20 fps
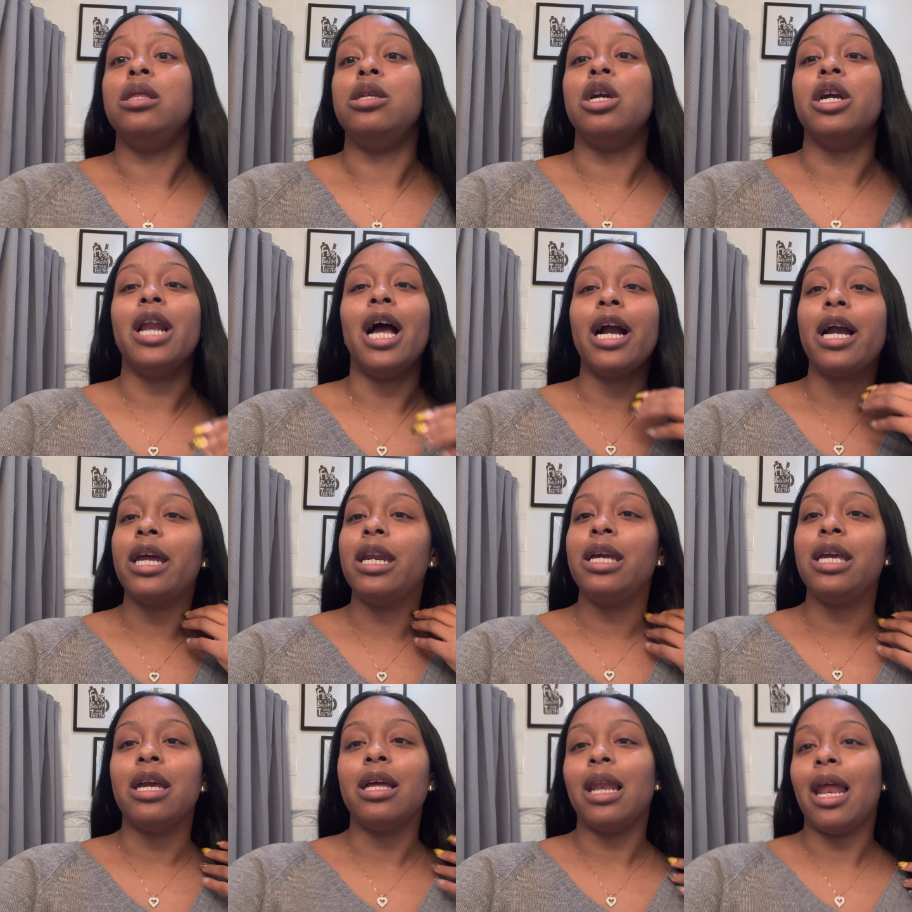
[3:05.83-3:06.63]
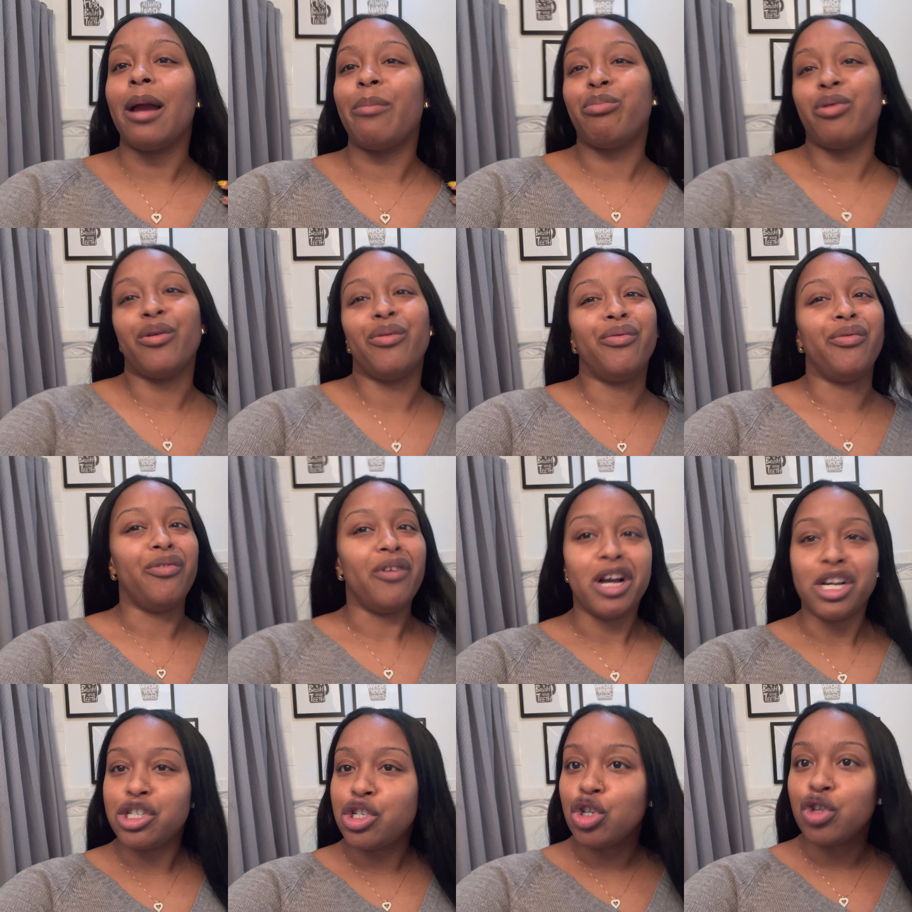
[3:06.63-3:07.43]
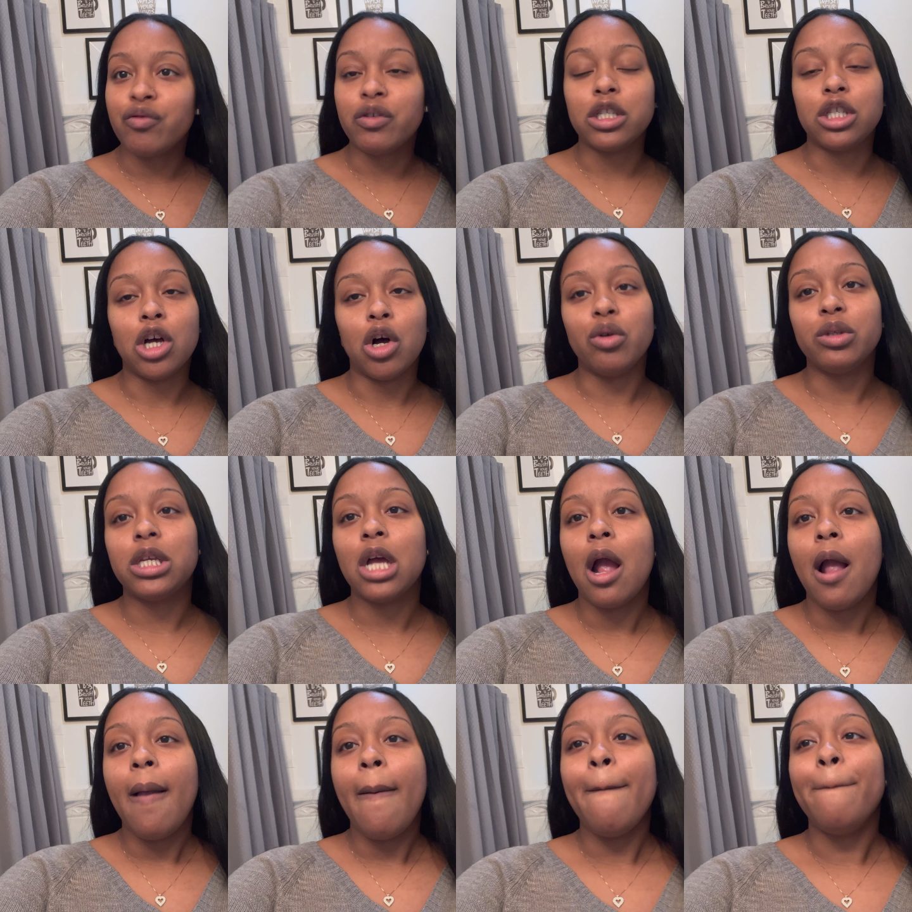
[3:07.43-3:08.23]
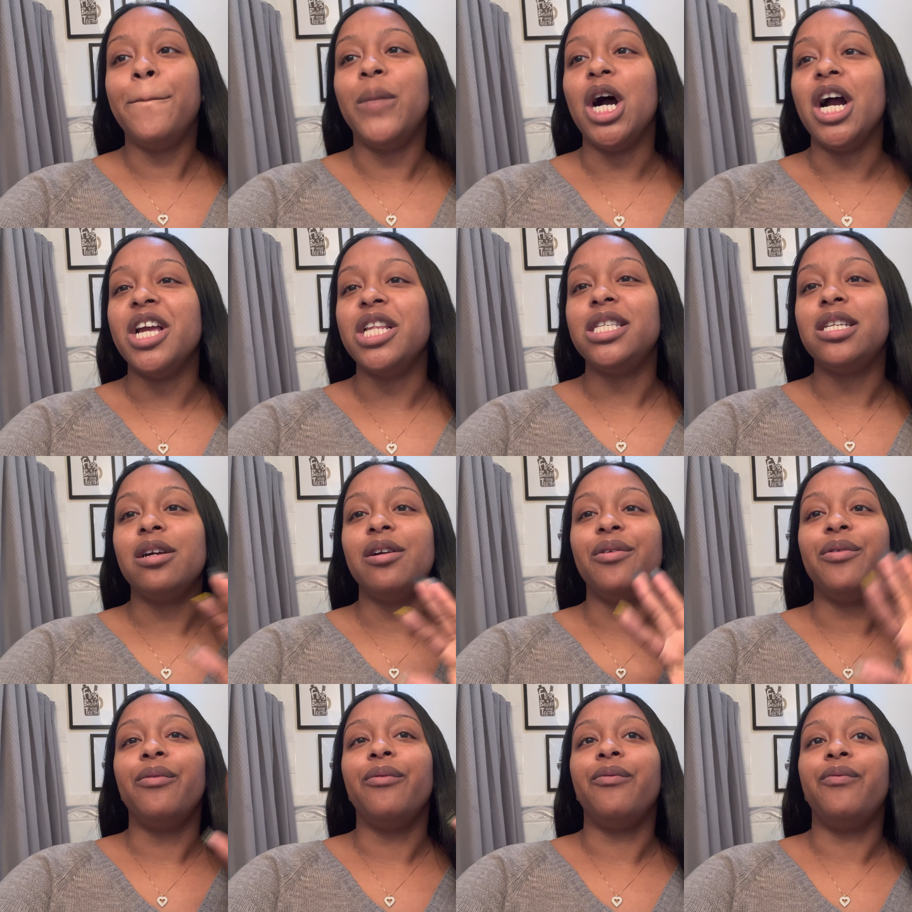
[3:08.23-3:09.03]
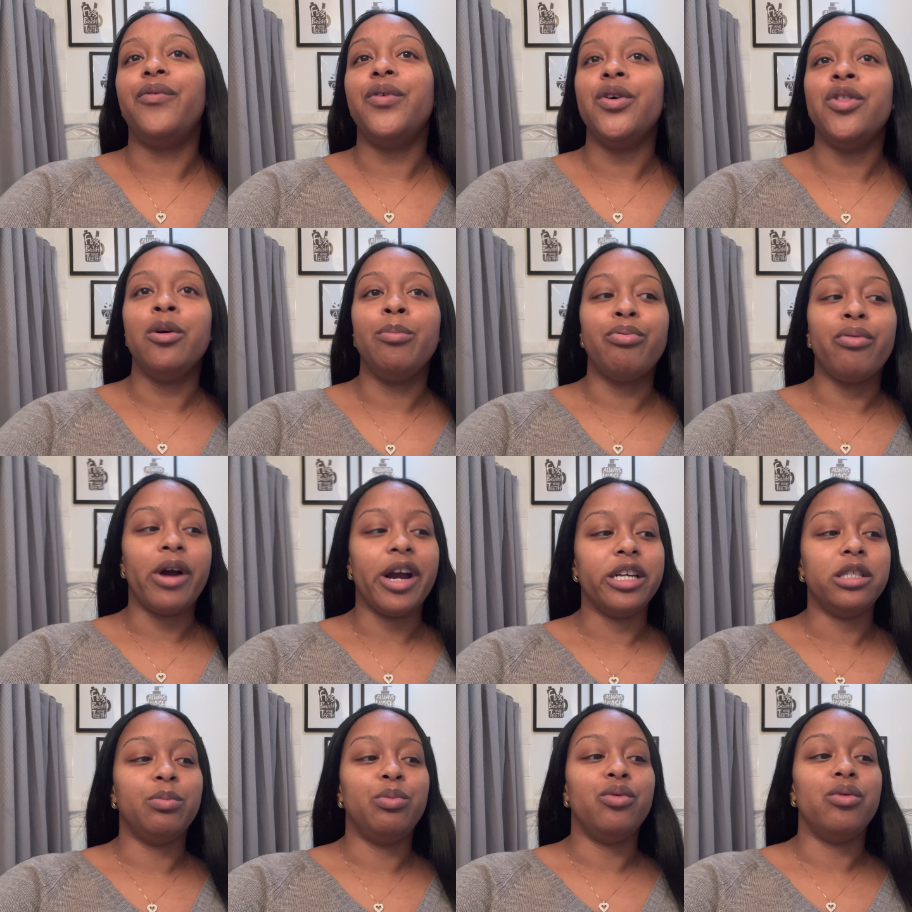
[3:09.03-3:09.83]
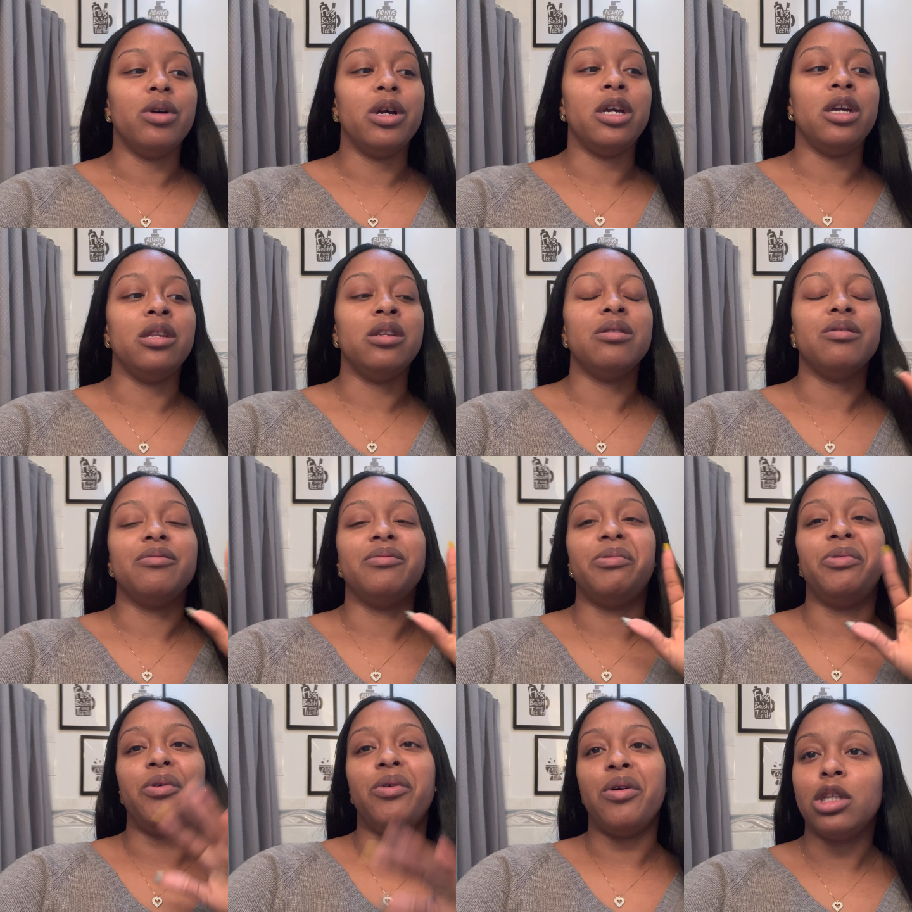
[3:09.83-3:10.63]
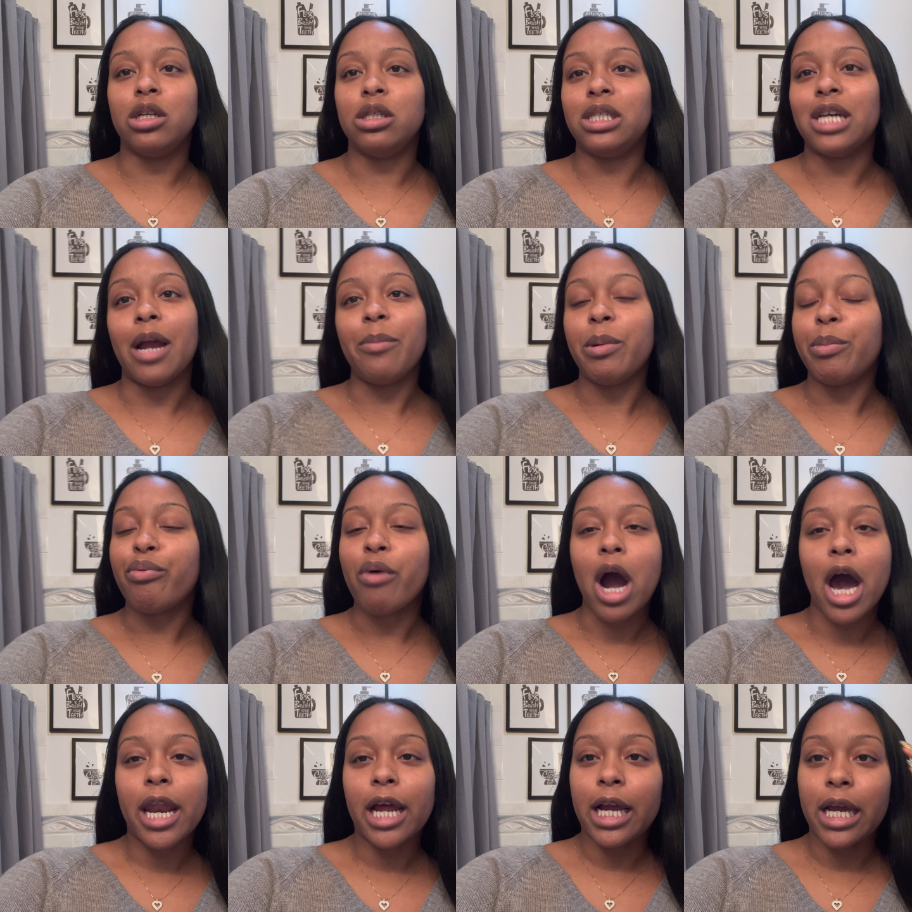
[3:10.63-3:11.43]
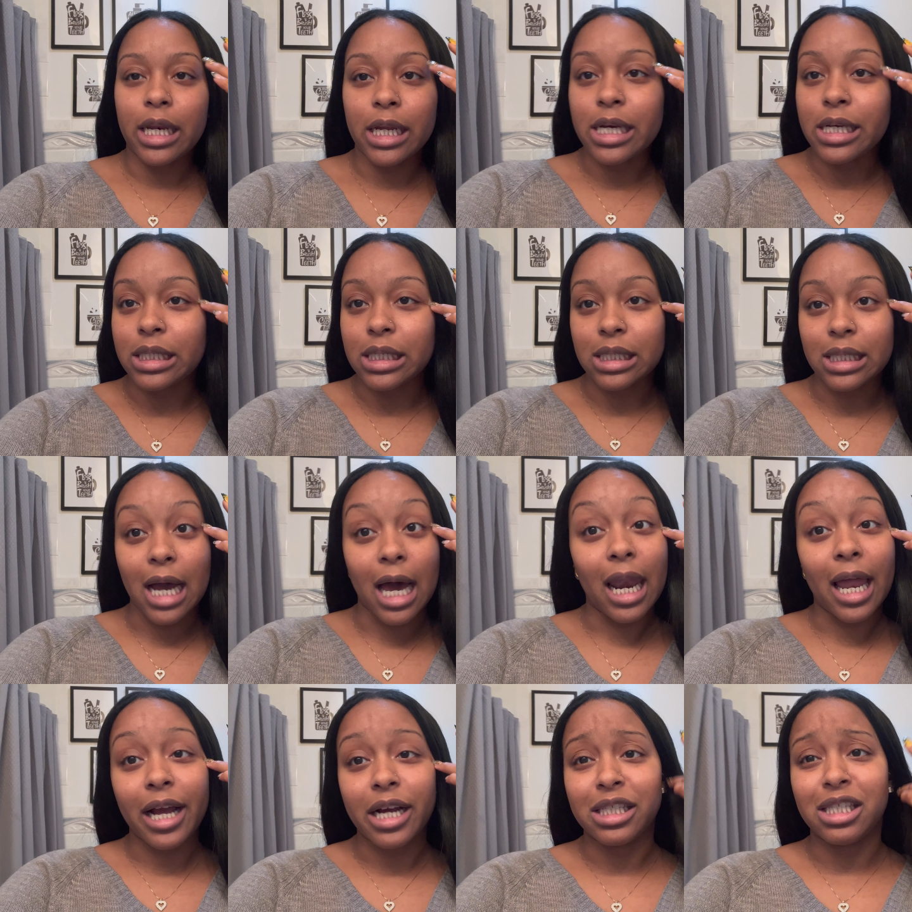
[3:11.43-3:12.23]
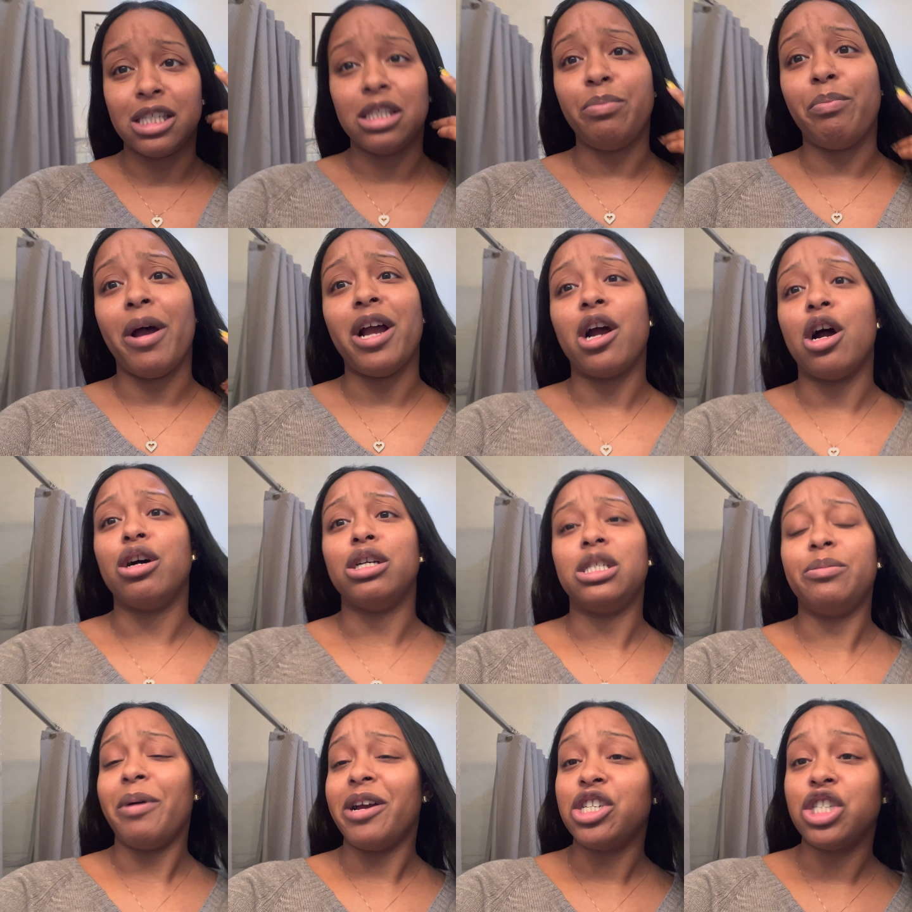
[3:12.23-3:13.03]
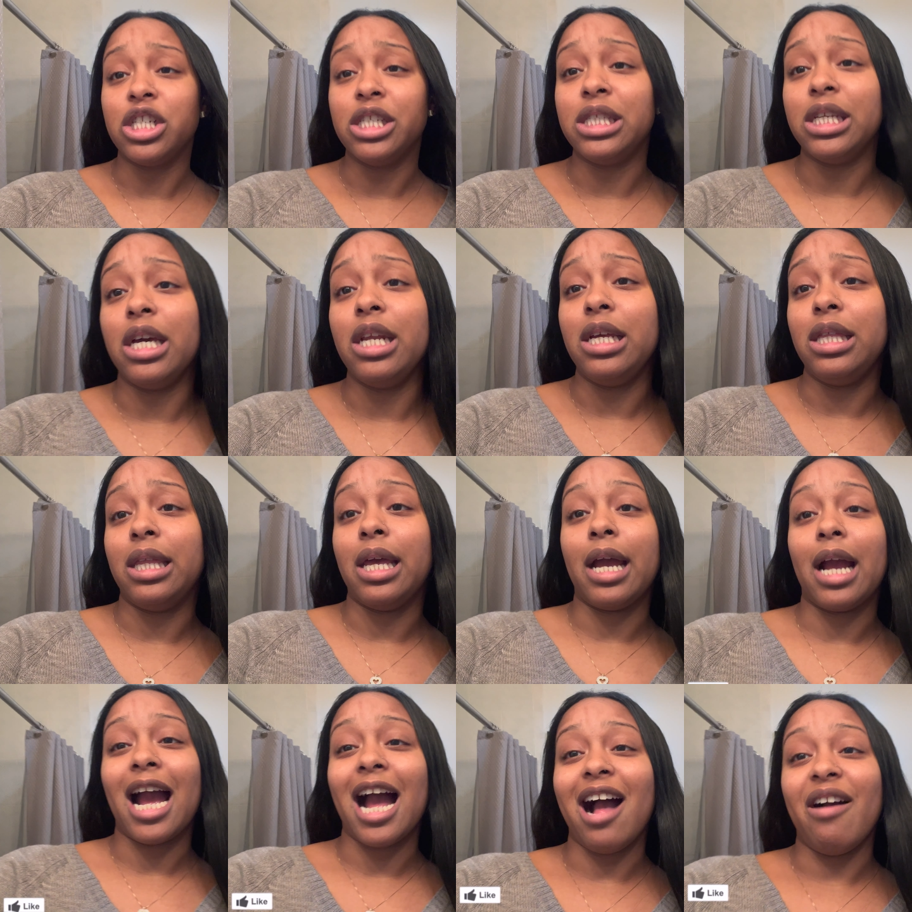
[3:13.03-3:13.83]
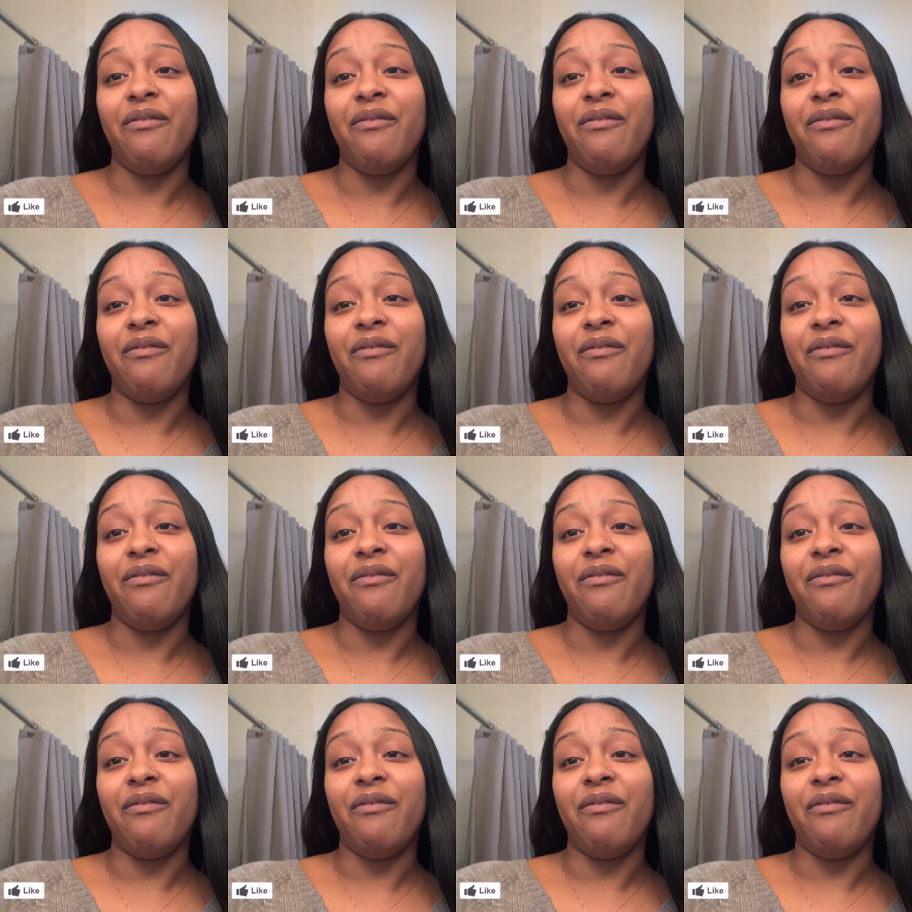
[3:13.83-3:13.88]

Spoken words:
You're not gonna get like professional results, but for the price point, for the type of product it is, it's not like it's a specialist or anything.